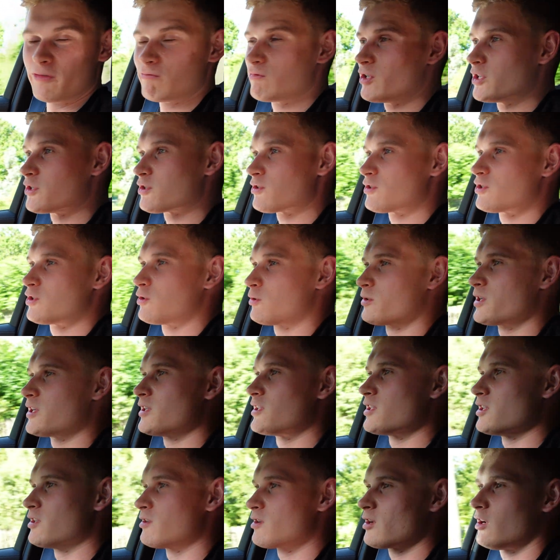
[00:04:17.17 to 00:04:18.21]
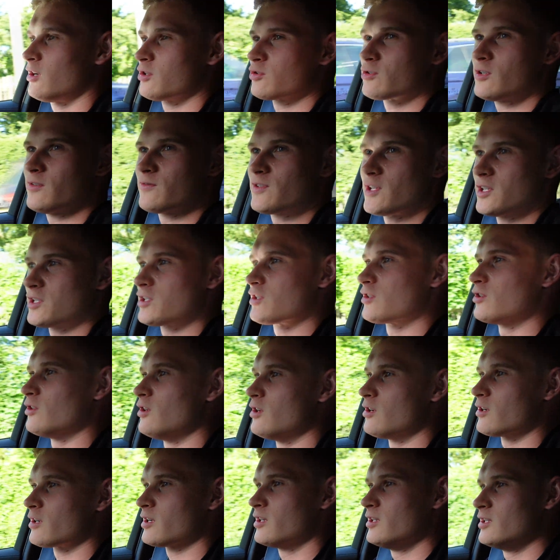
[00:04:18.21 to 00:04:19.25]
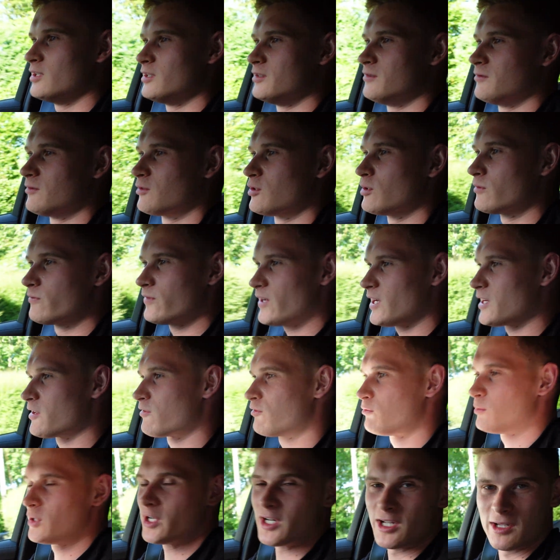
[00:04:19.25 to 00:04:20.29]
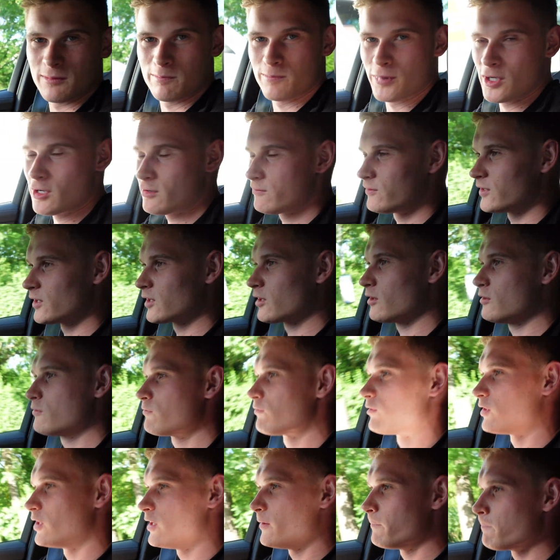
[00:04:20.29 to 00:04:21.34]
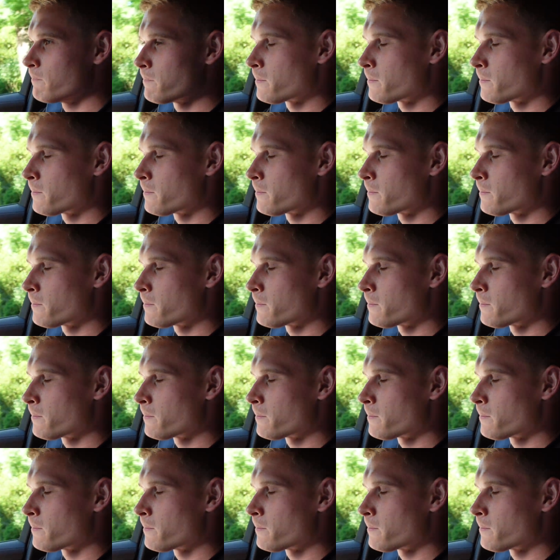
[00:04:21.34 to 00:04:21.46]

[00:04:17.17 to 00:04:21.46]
Runs on stock ECU, car drives like stock, good value for money, perfect, go for it.